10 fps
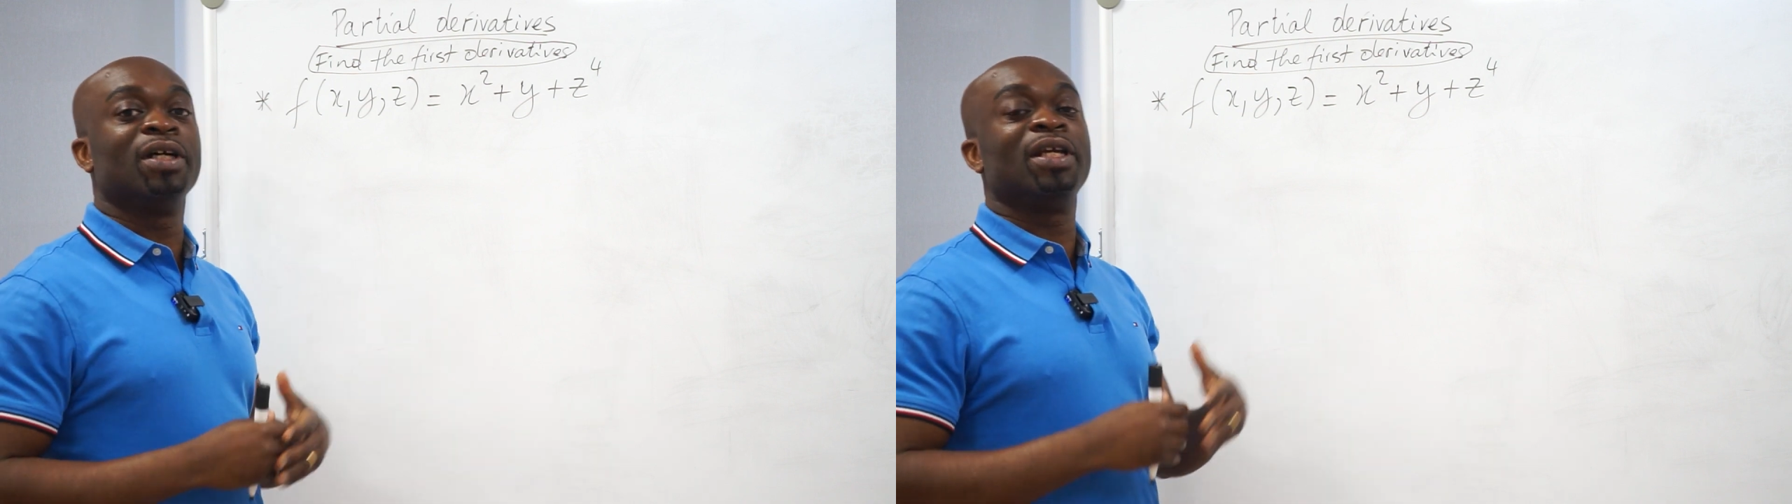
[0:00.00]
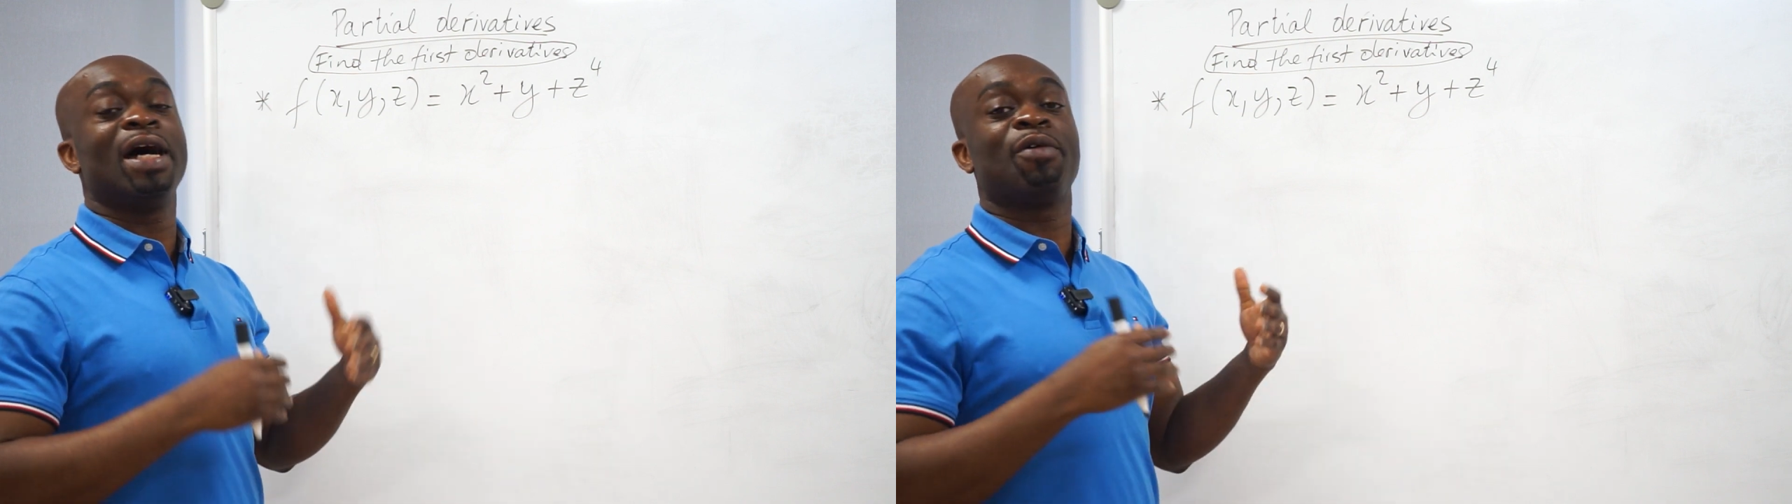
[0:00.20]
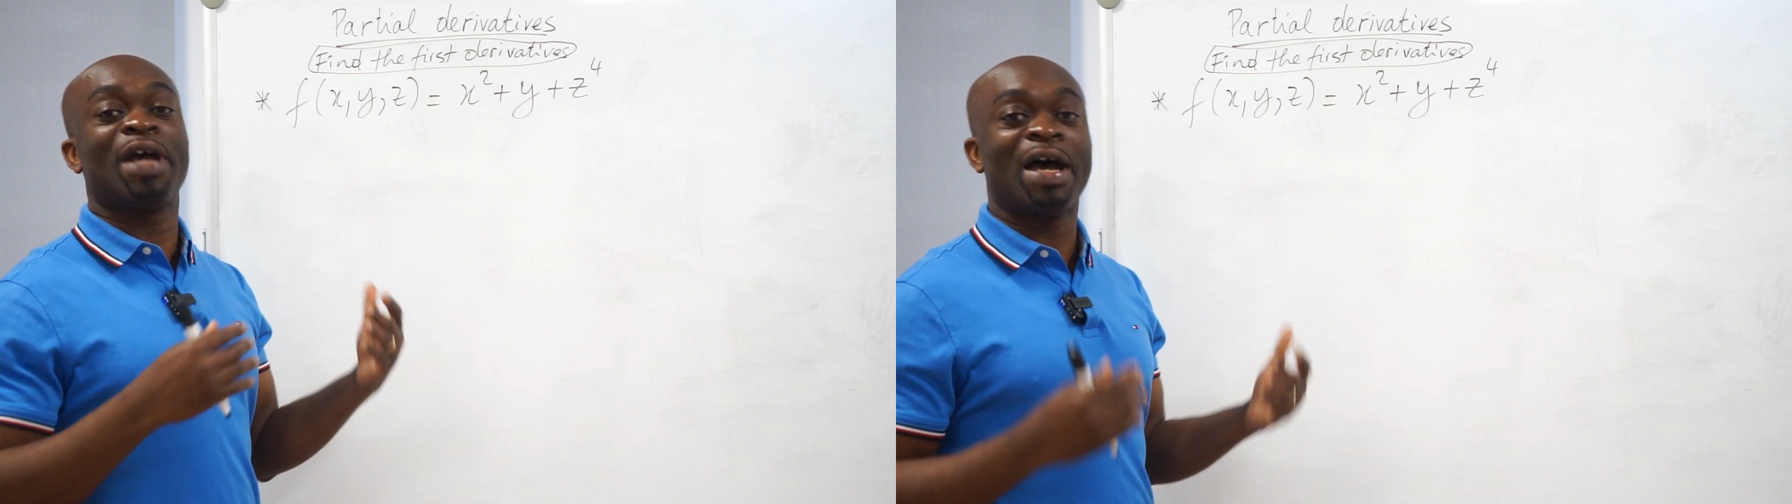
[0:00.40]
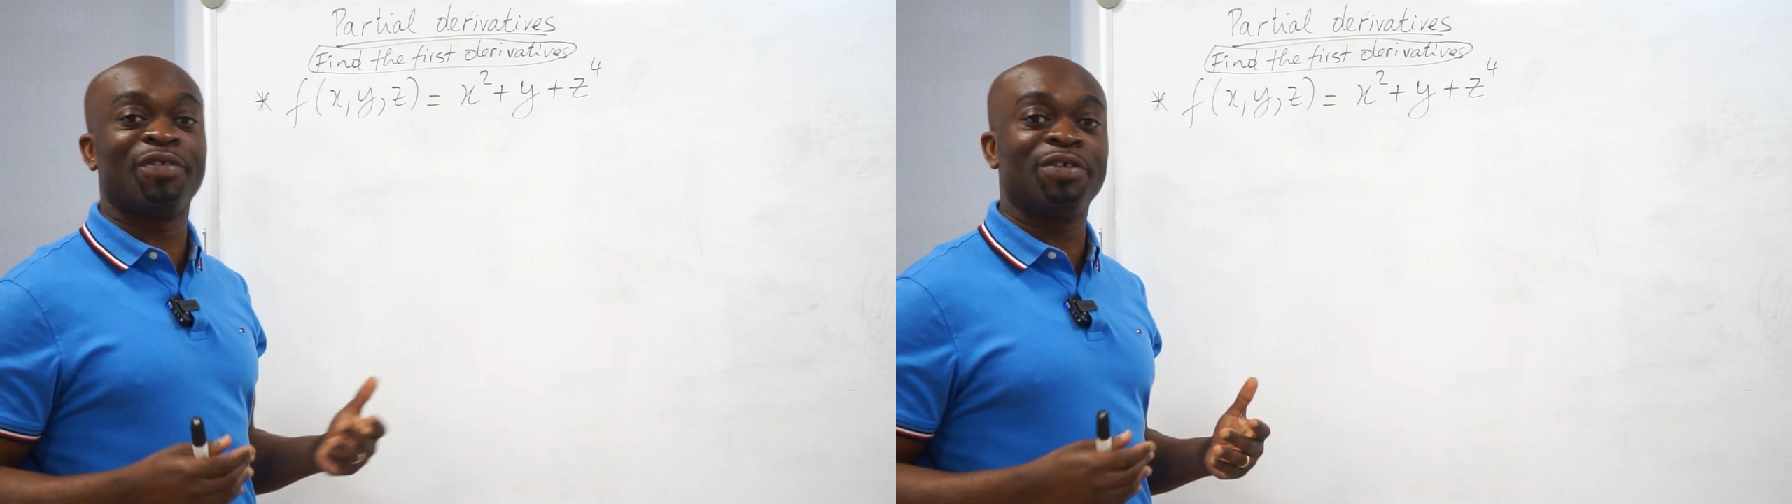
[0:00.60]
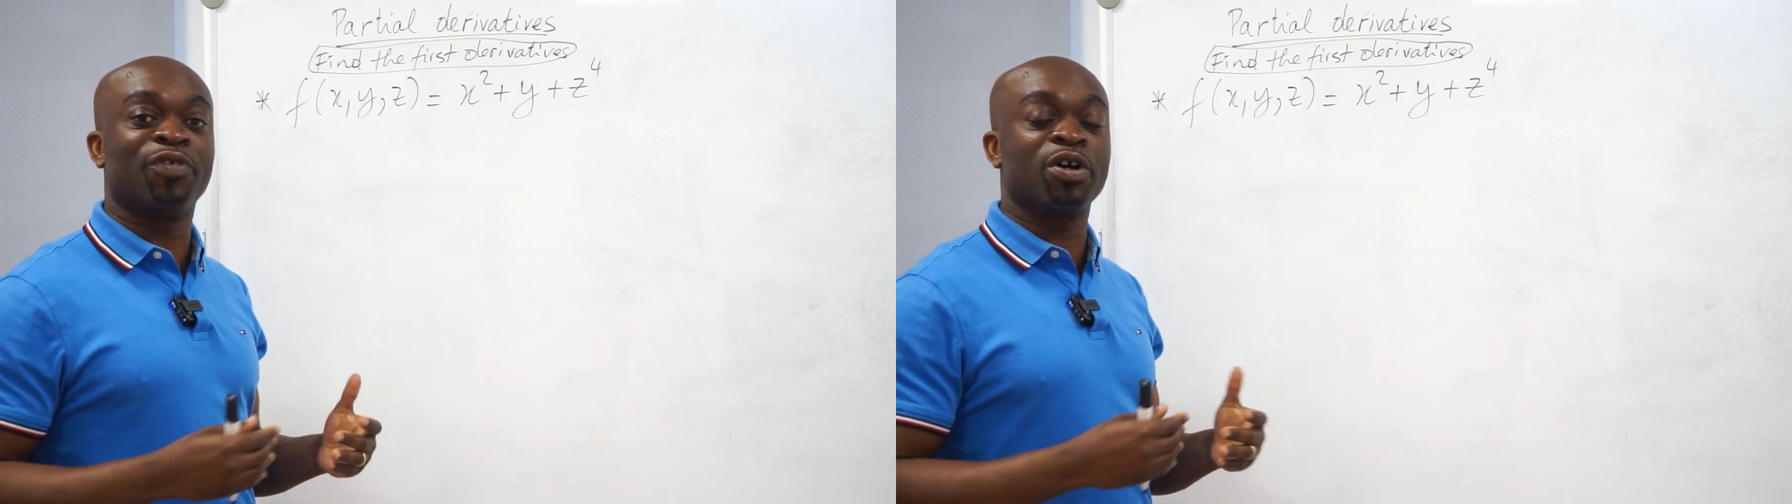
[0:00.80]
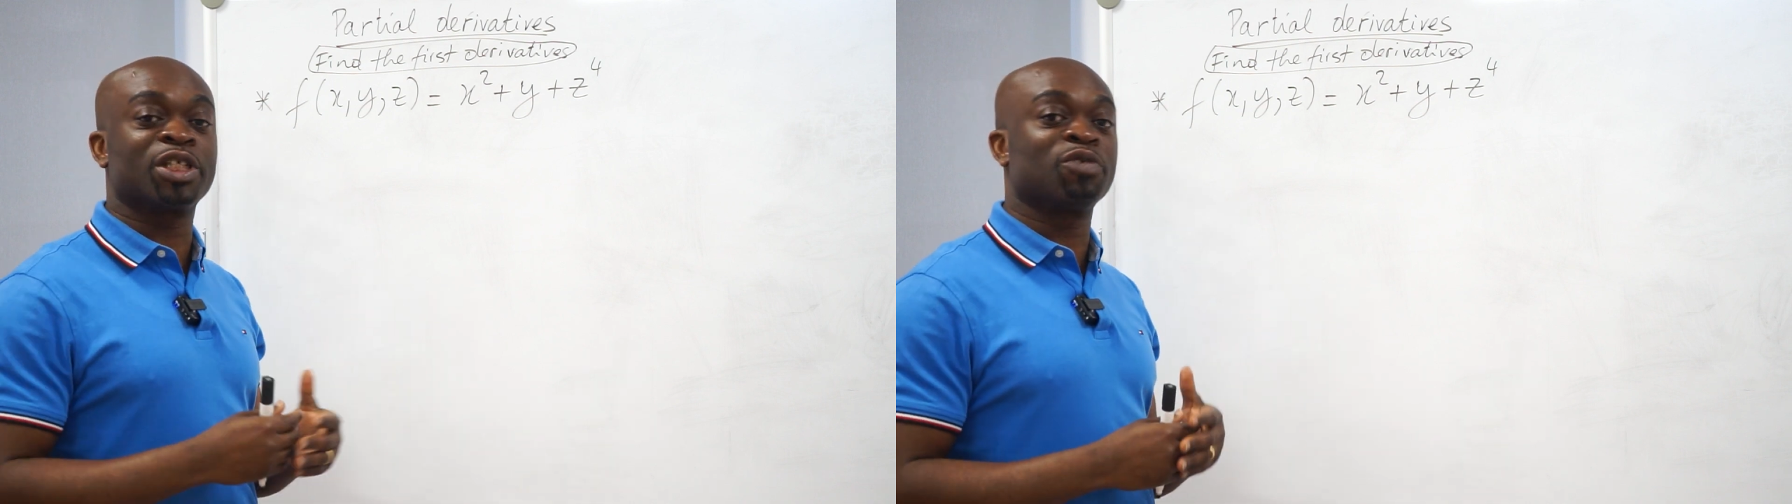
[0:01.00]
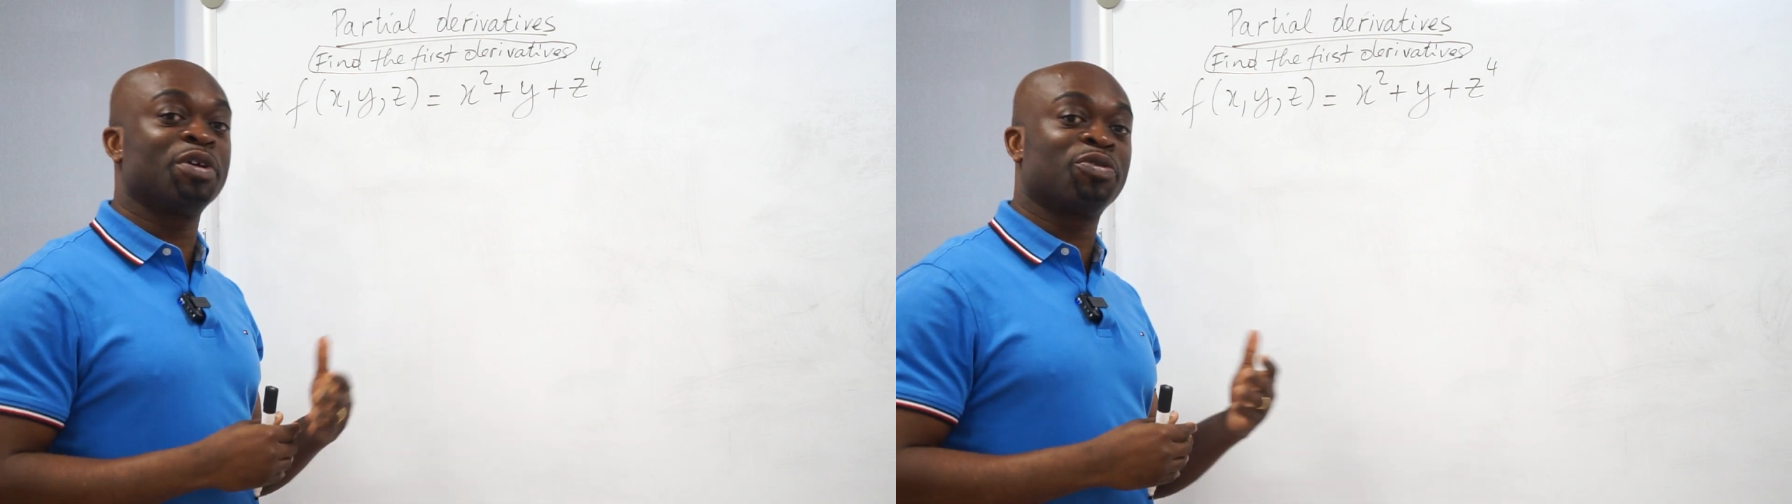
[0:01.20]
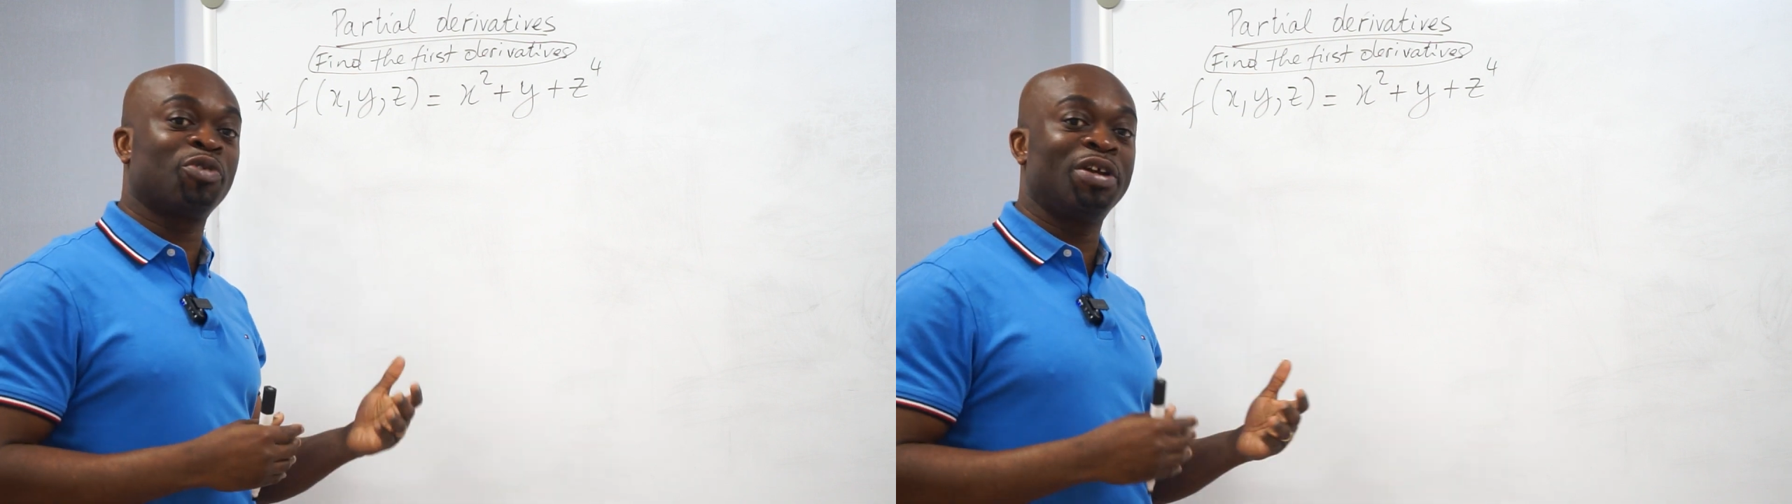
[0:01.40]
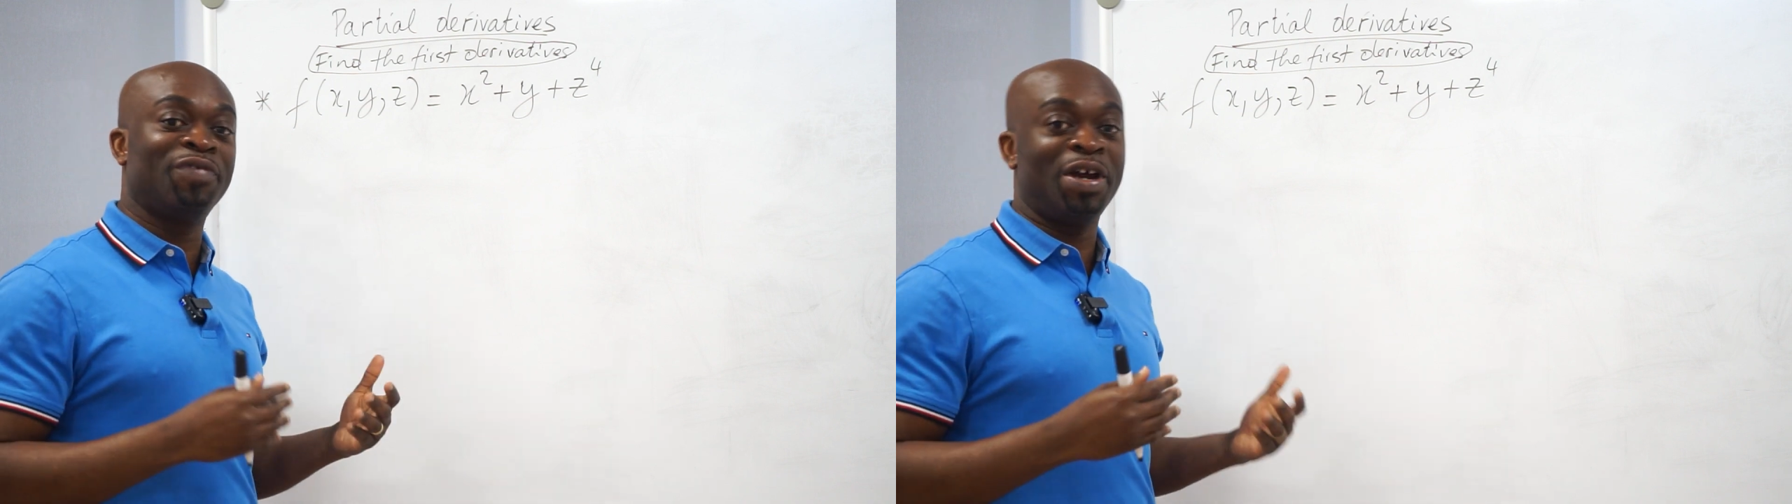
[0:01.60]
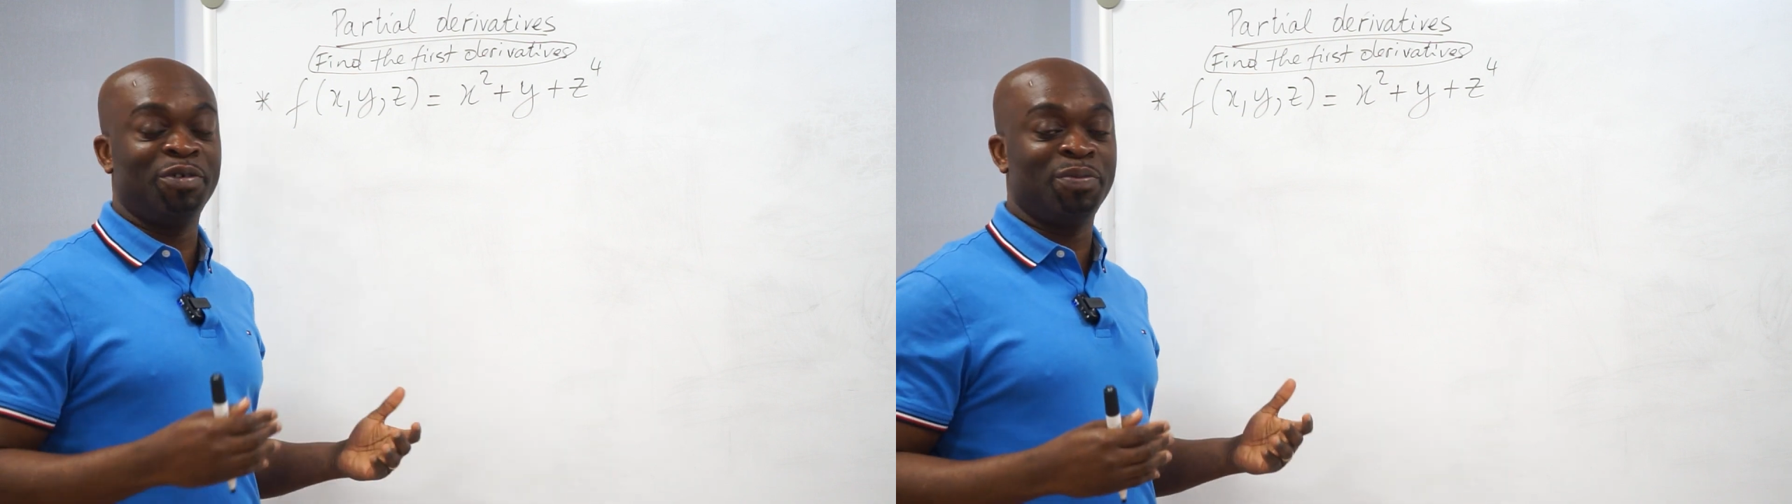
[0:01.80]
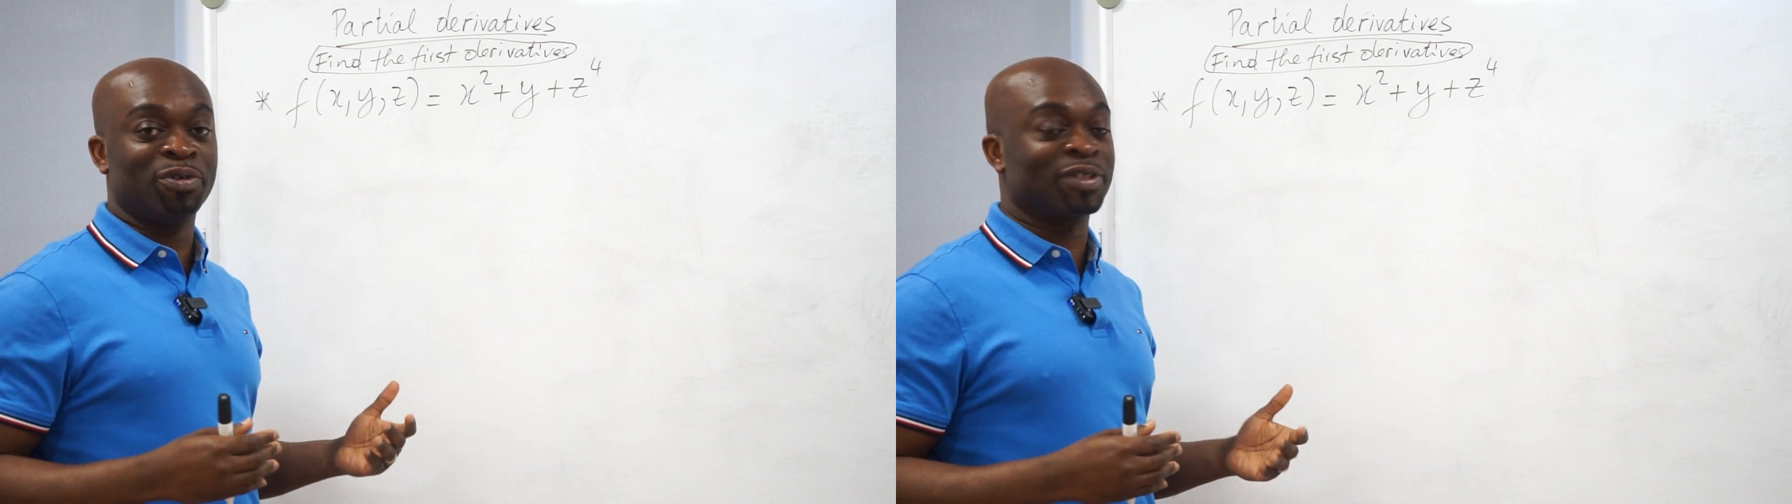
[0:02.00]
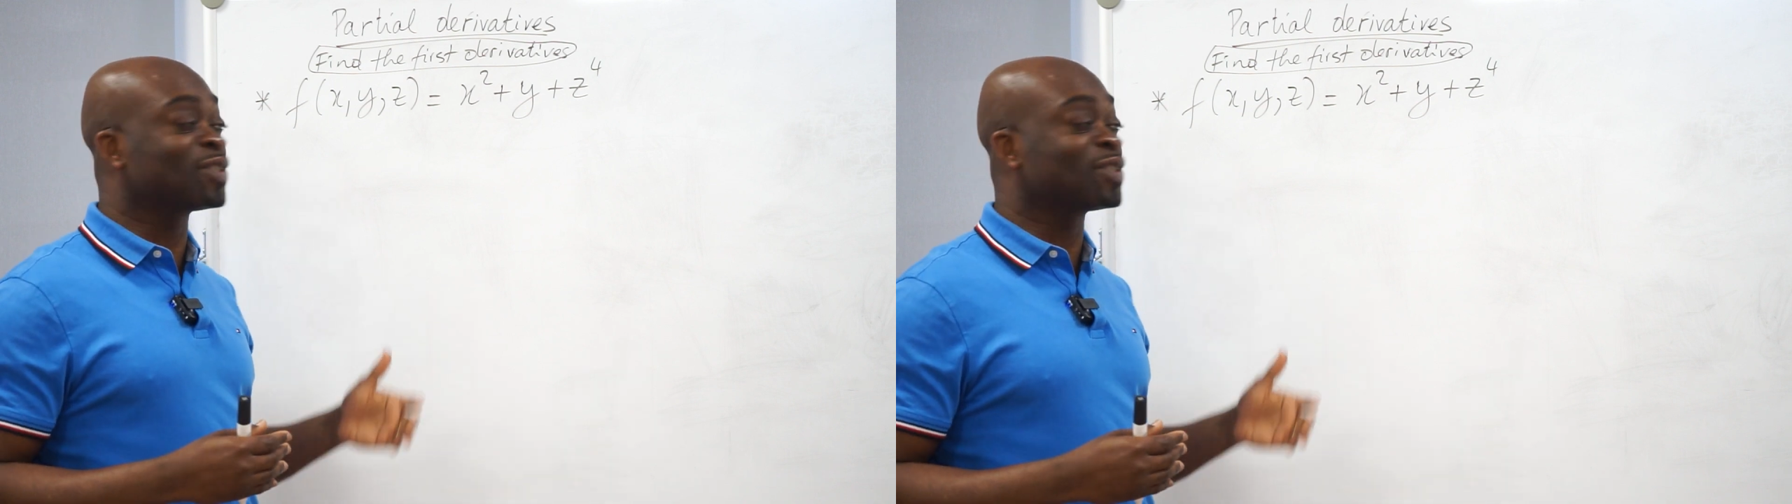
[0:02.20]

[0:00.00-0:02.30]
Now we have a function with three variables.